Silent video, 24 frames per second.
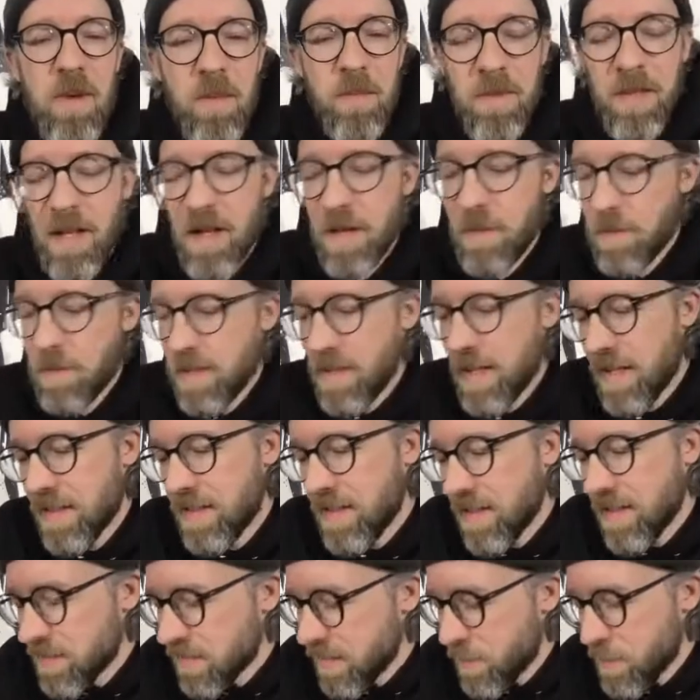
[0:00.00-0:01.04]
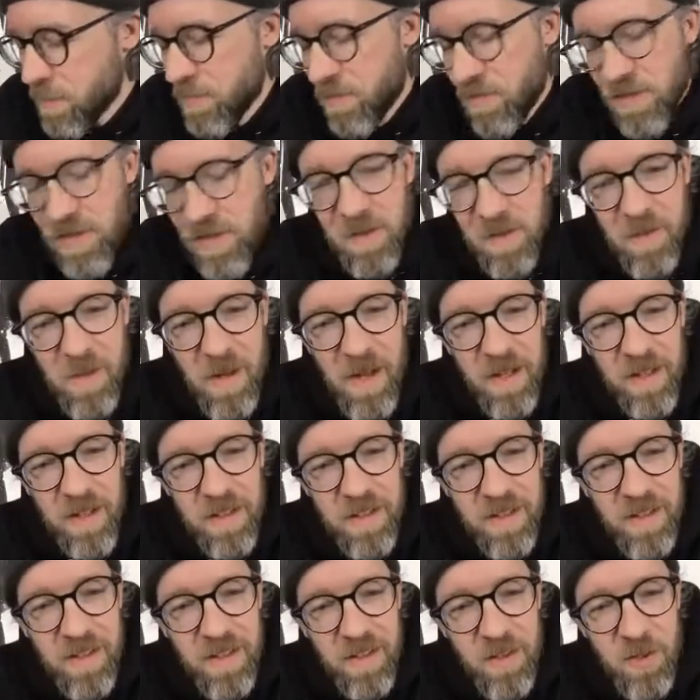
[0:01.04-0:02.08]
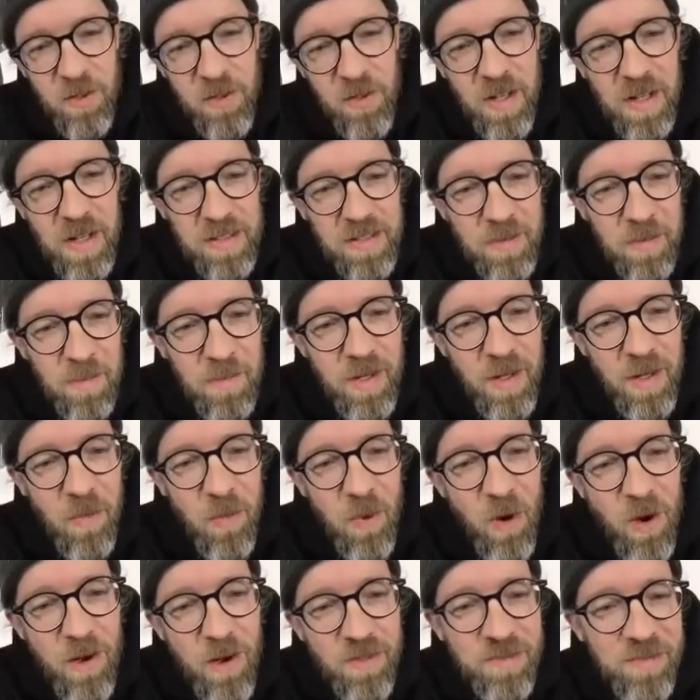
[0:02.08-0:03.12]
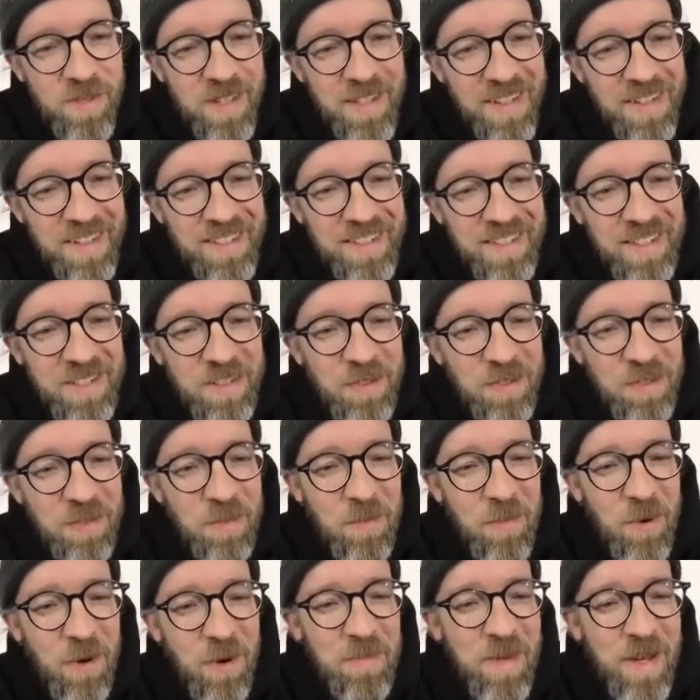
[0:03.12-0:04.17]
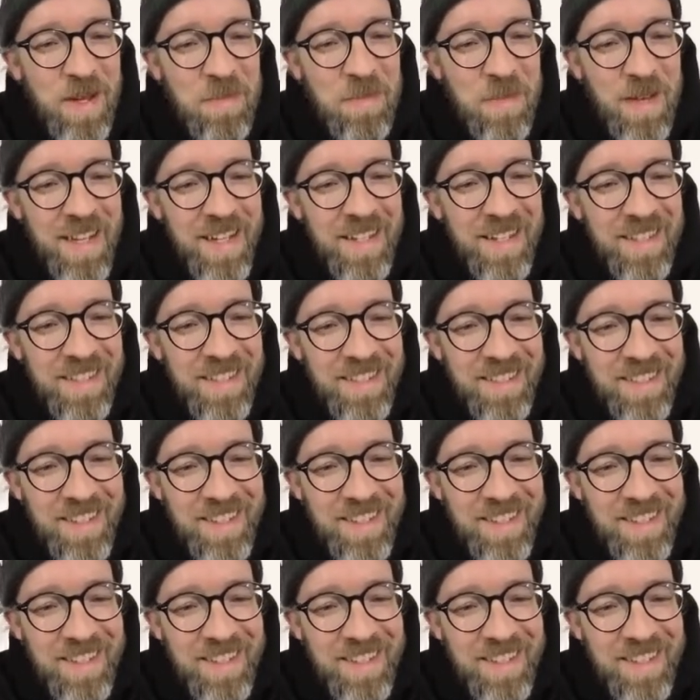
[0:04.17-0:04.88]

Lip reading: But I'm glad that's how you feel about it. You got some big walls, man. I'll send you some more big paintings.